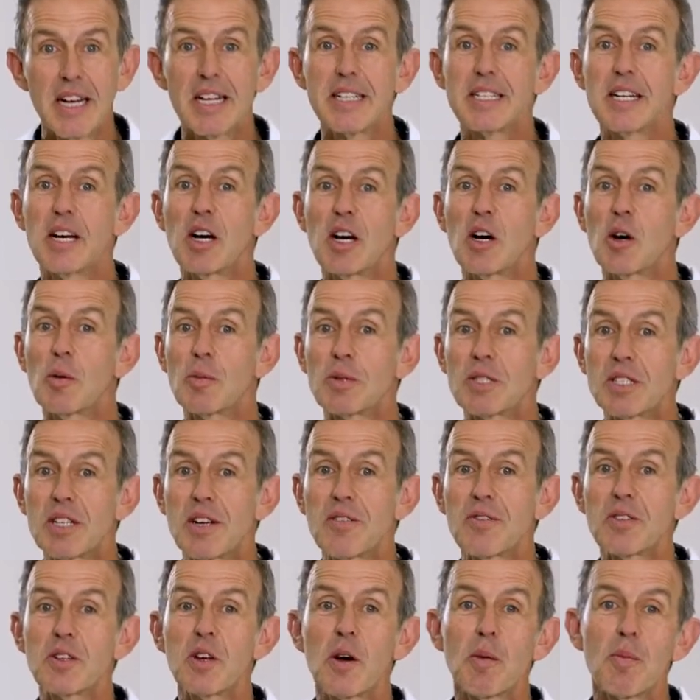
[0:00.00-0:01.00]
to help
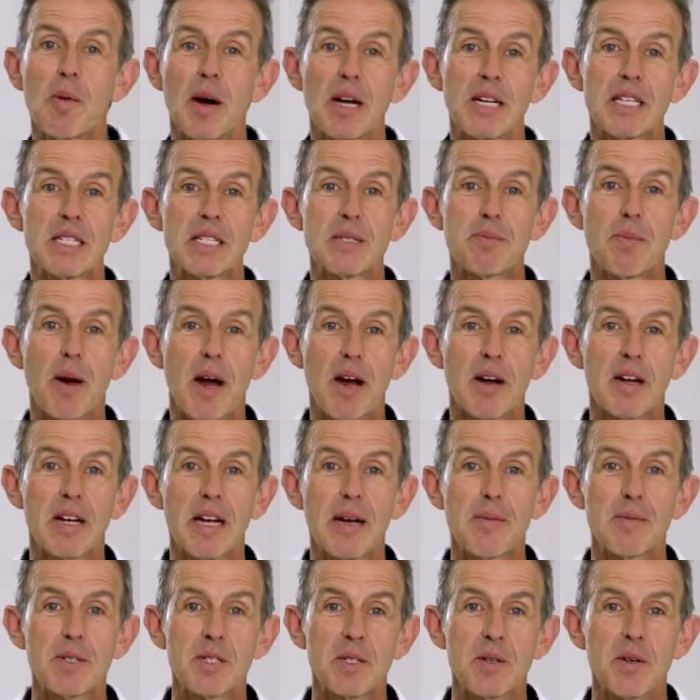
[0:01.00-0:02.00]
shift your body's
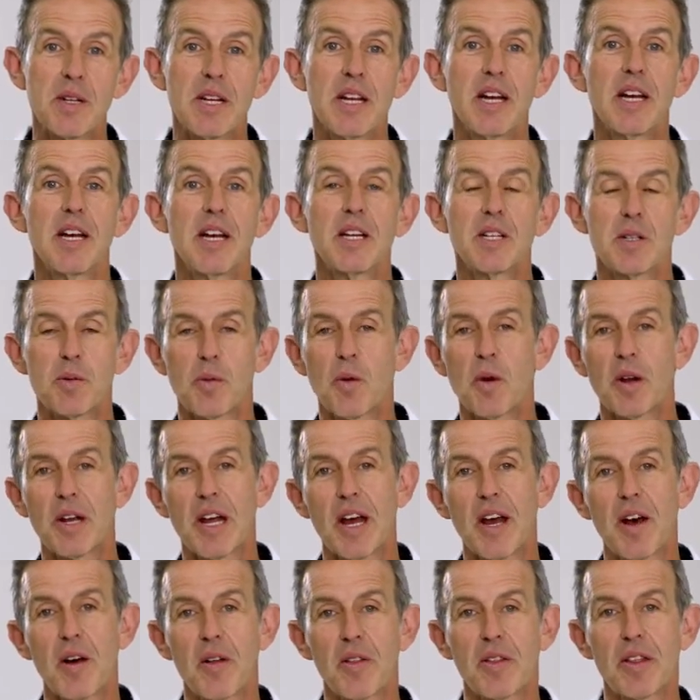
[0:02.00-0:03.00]
biochemistry toward a
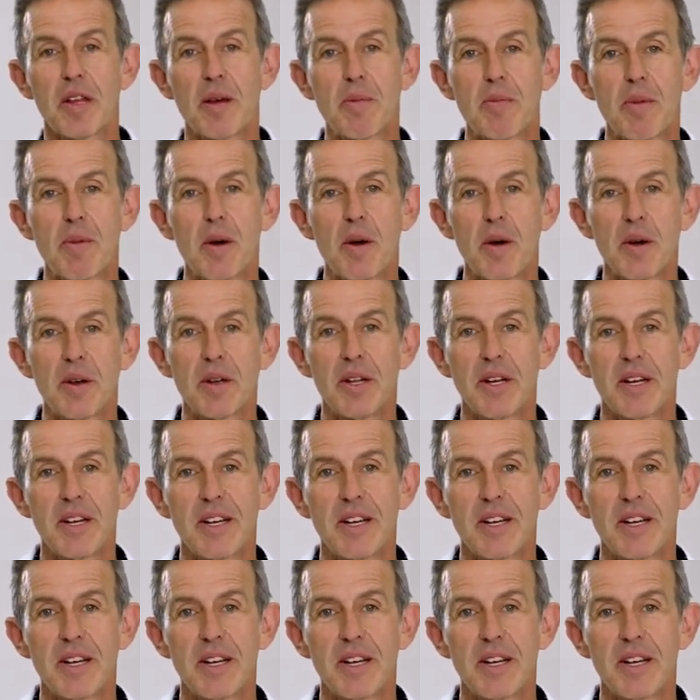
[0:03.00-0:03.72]
healthier mode.